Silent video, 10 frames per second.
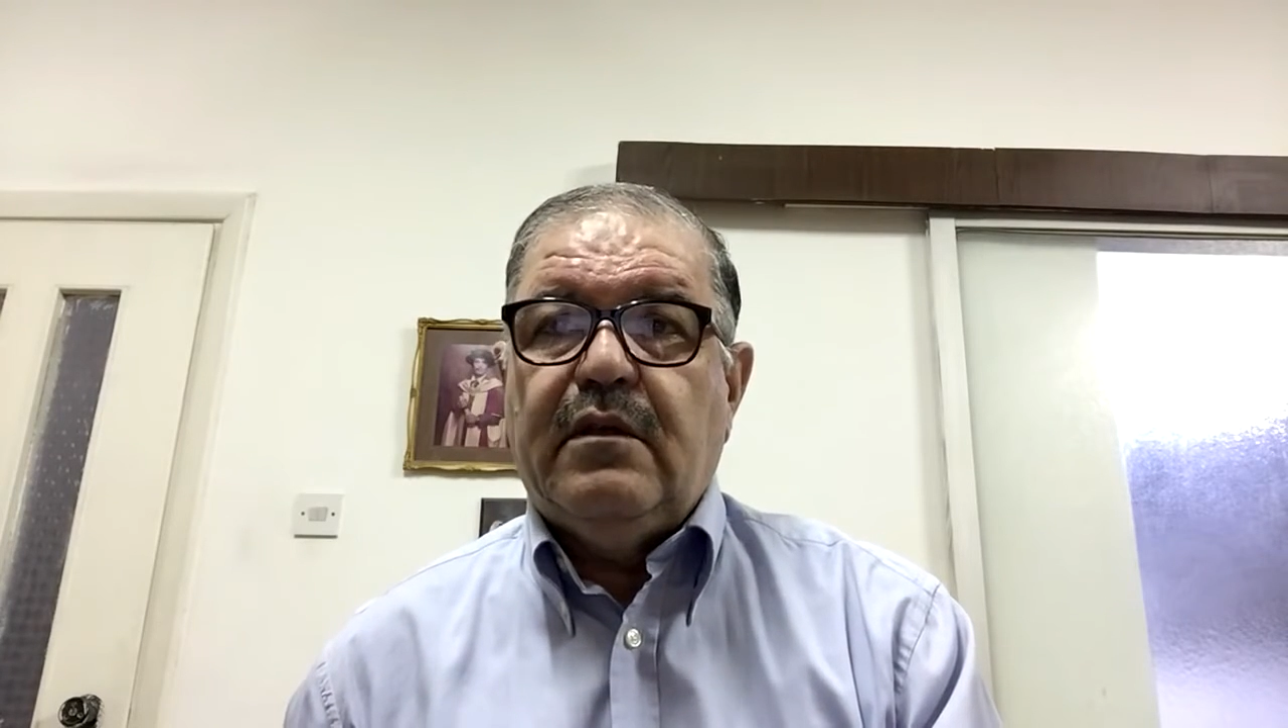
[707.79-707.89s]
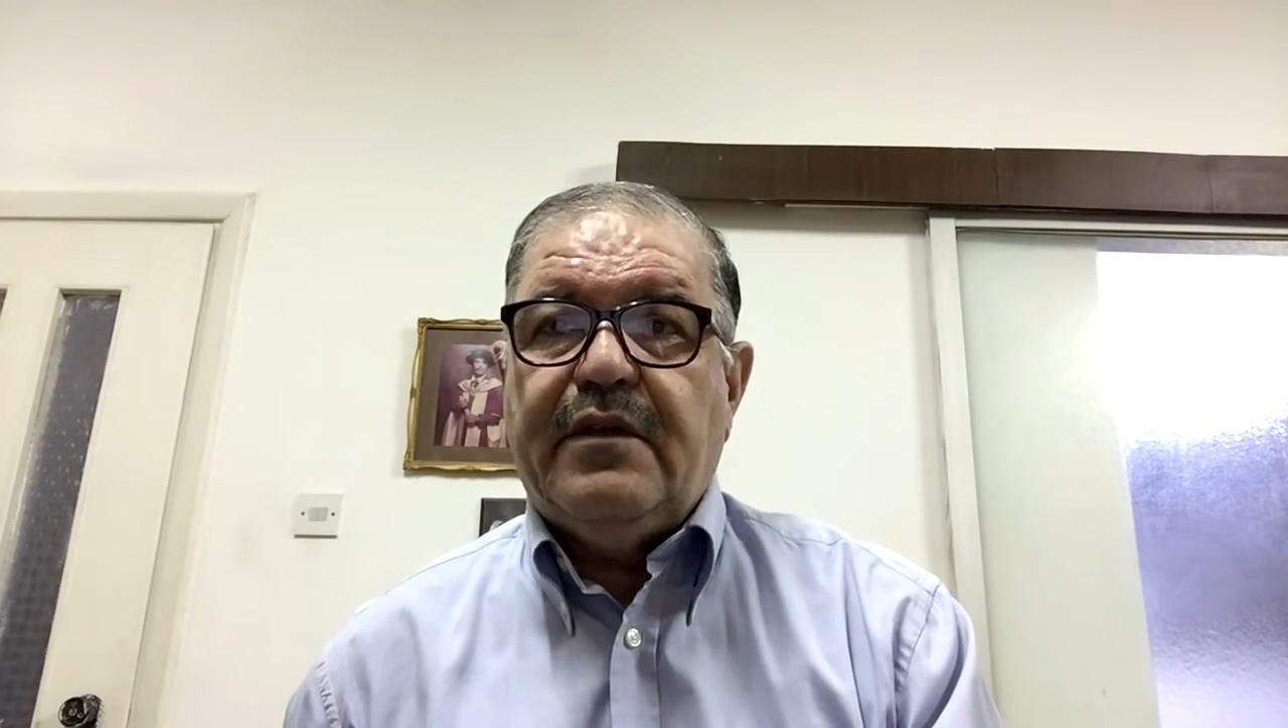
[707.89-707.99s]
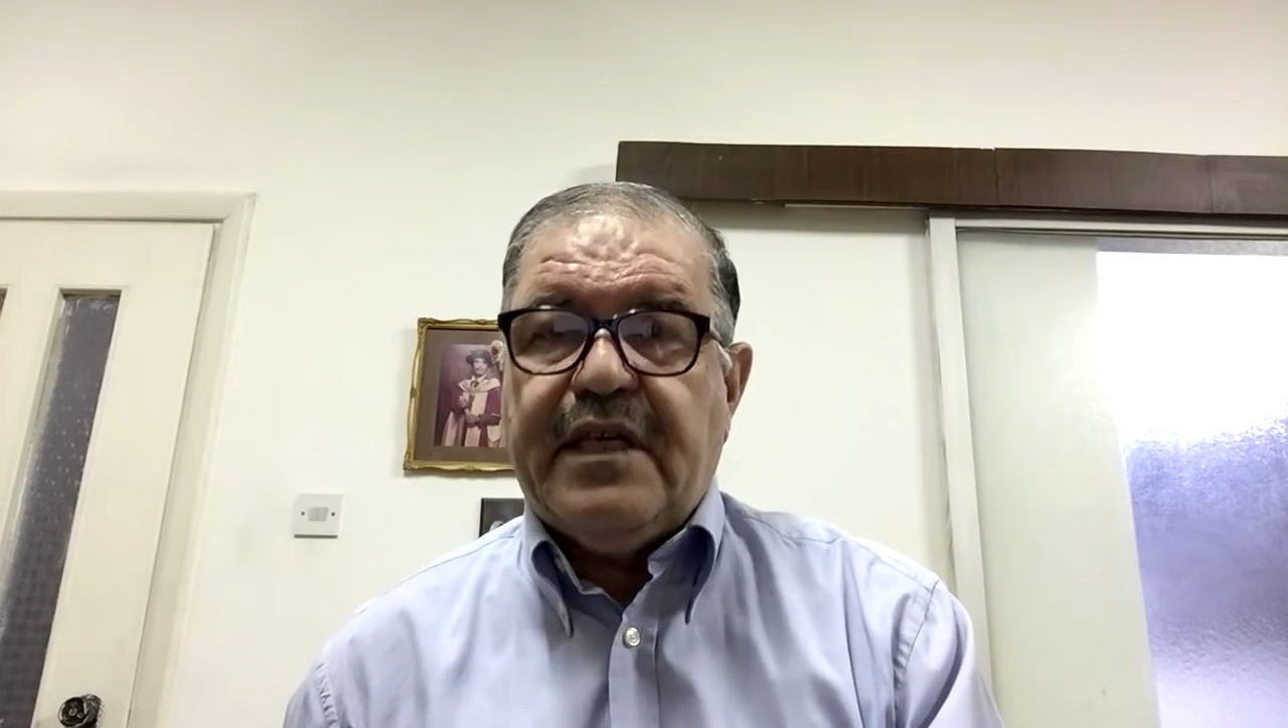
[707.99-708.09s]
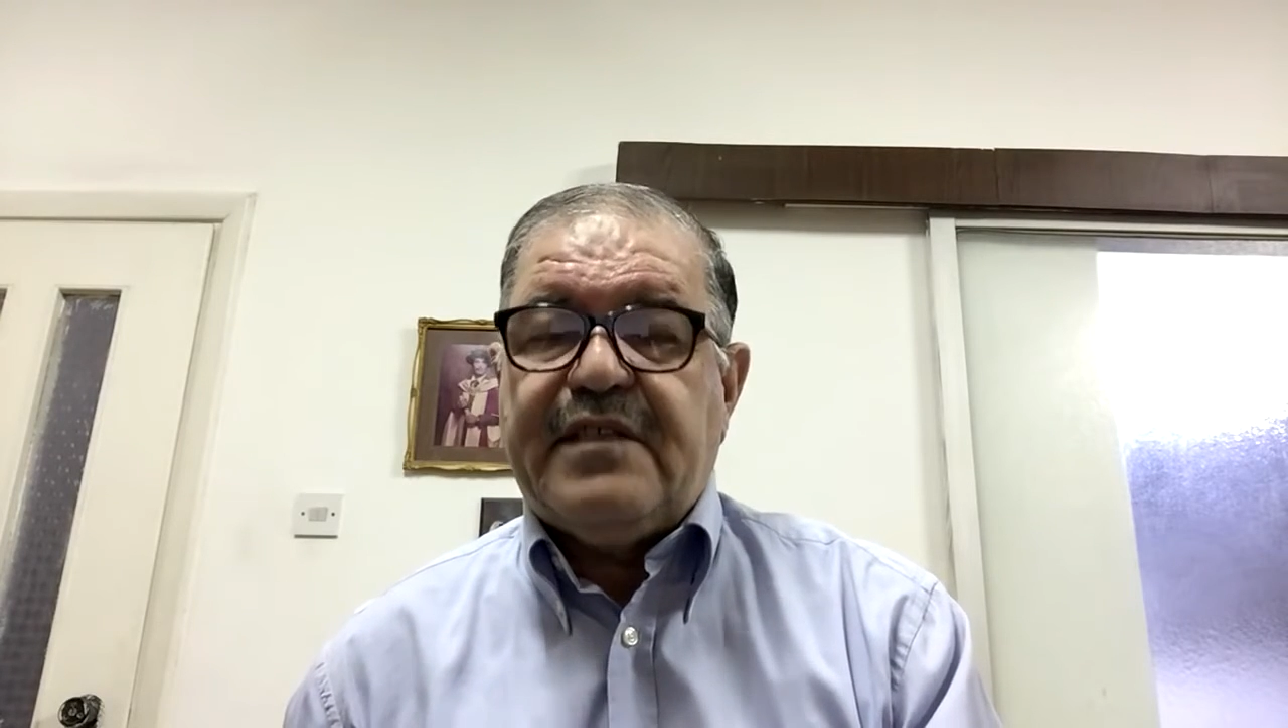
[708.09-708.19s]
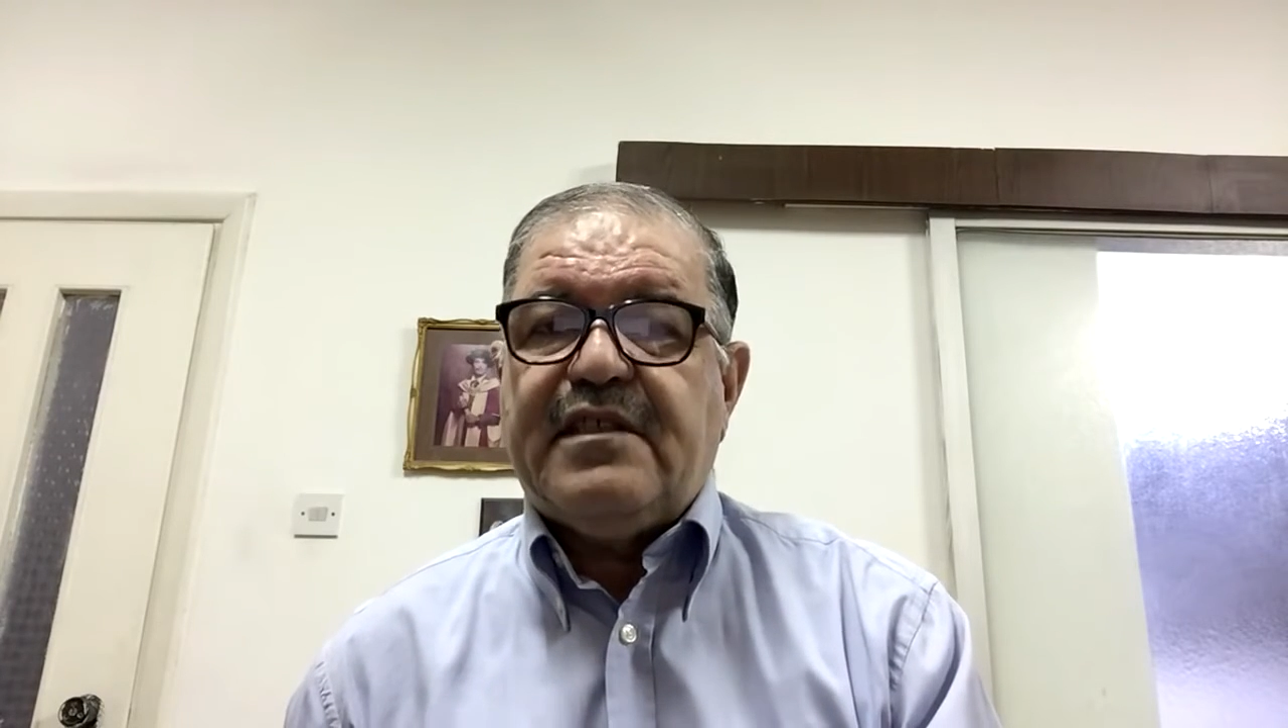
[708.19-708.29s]

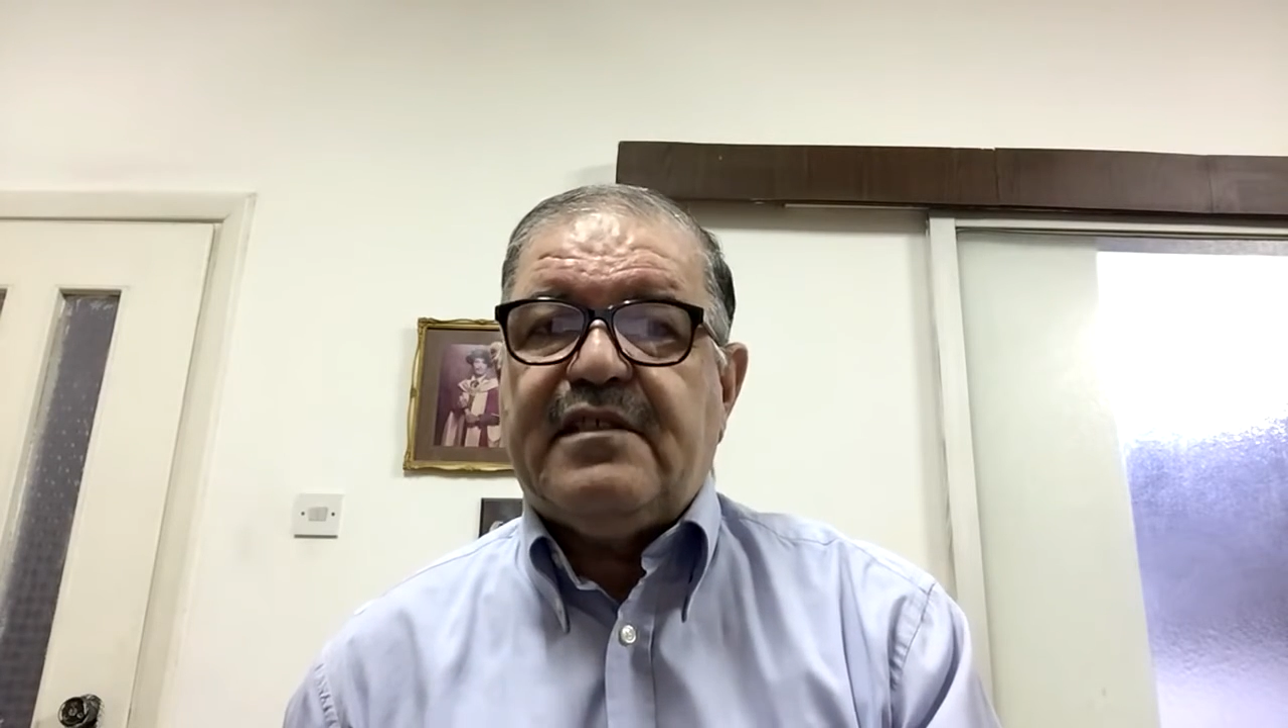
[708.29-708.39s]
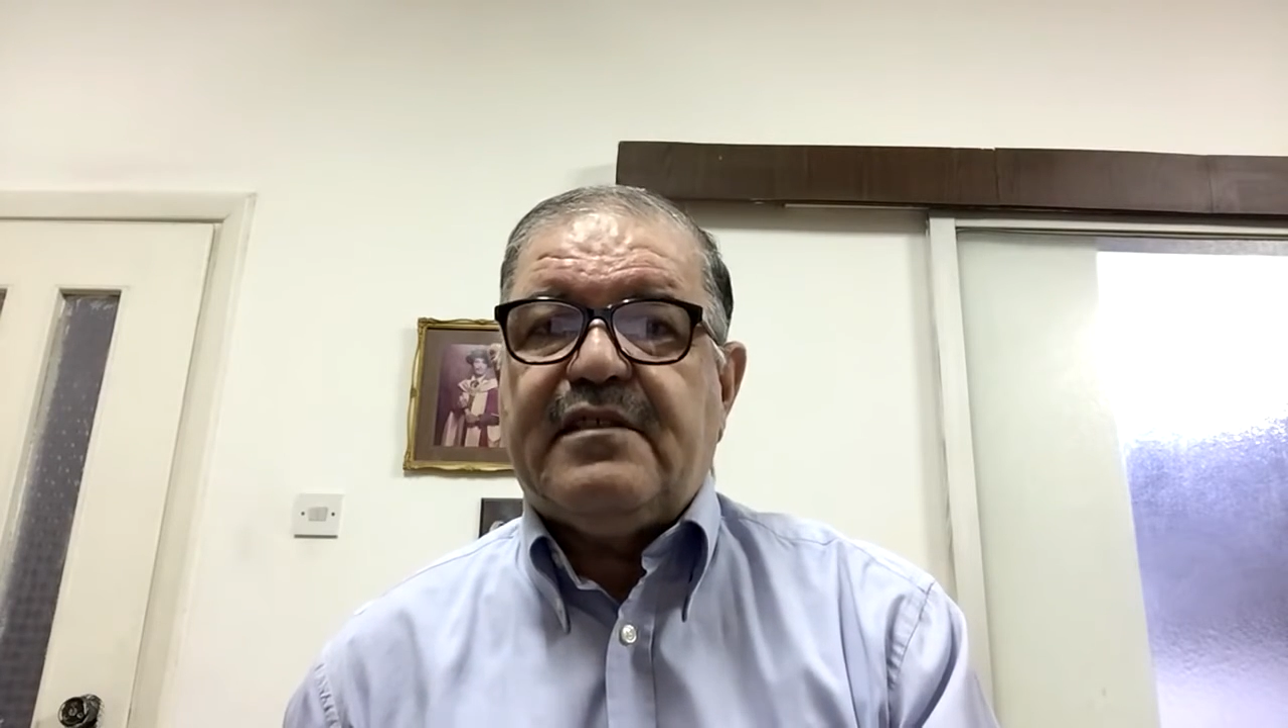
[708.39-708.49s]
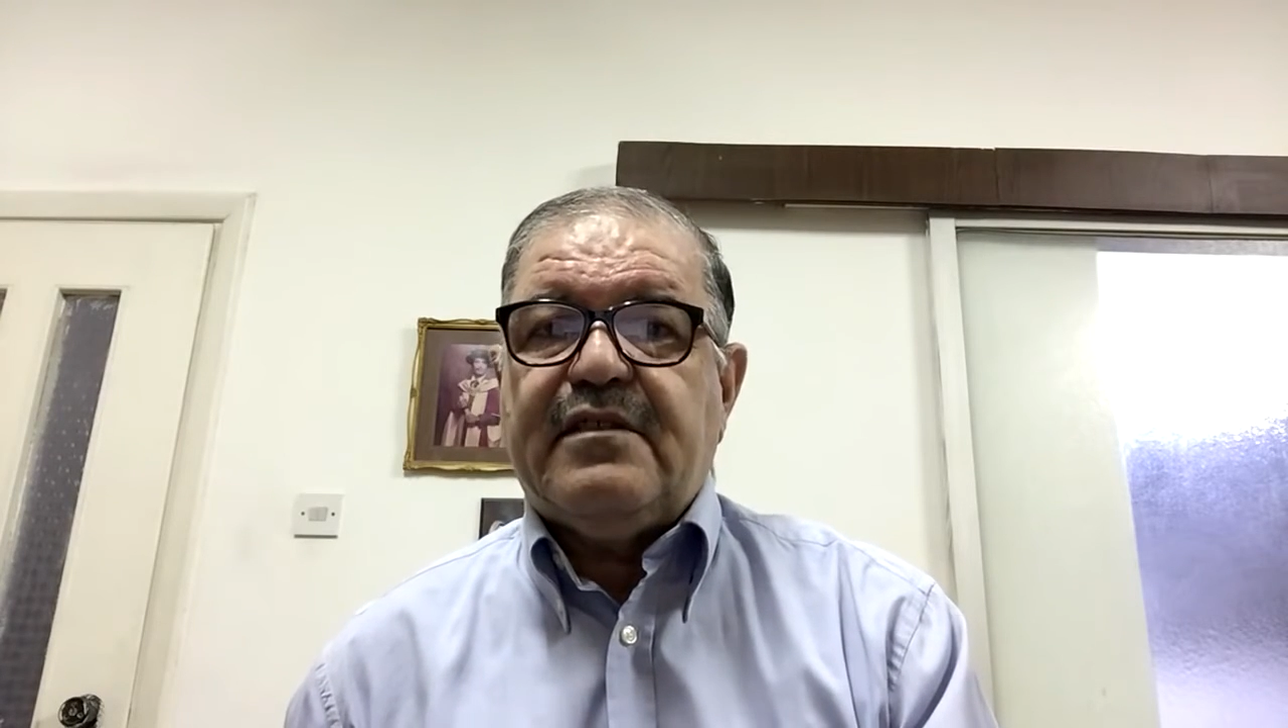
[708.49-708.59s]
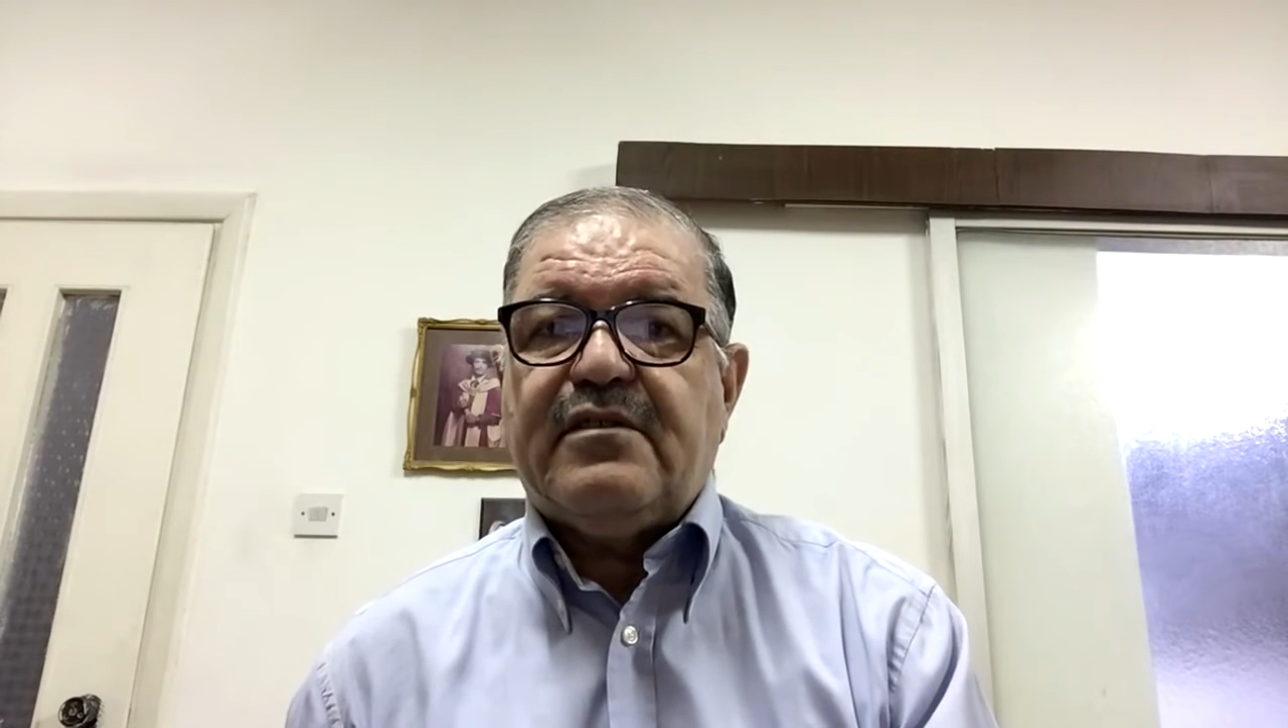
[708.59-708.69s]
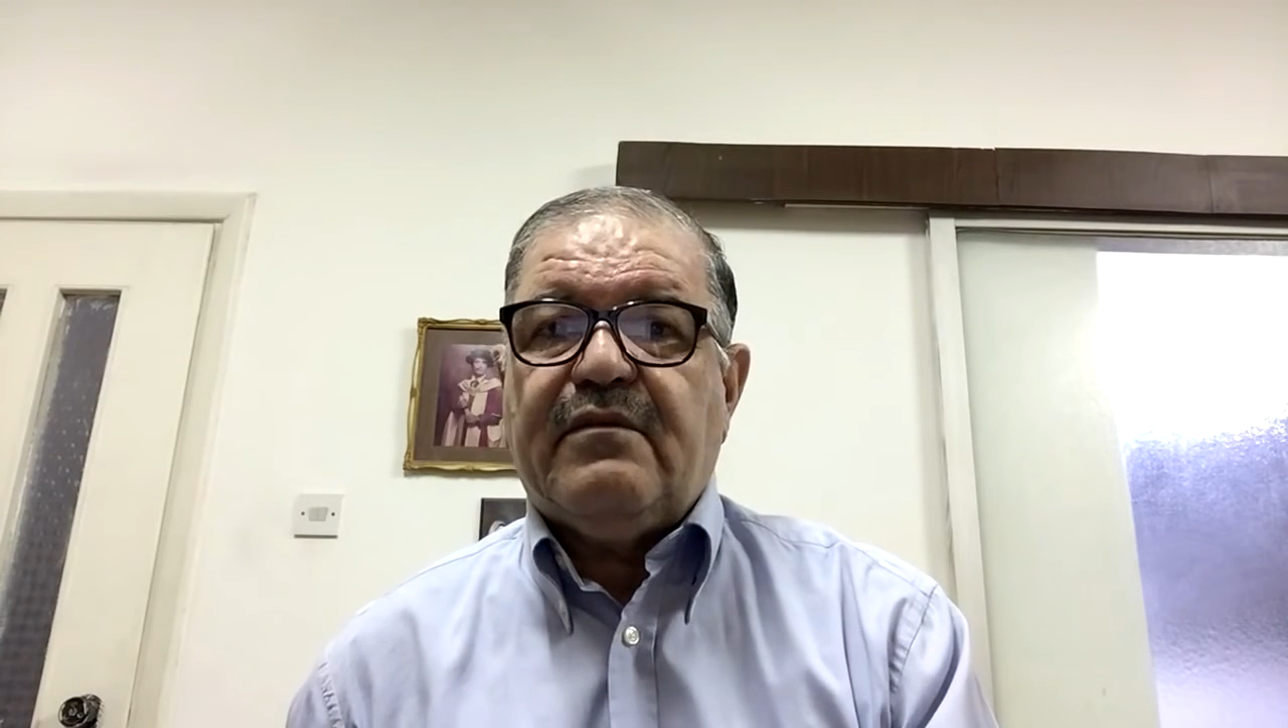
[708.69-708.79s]
the existence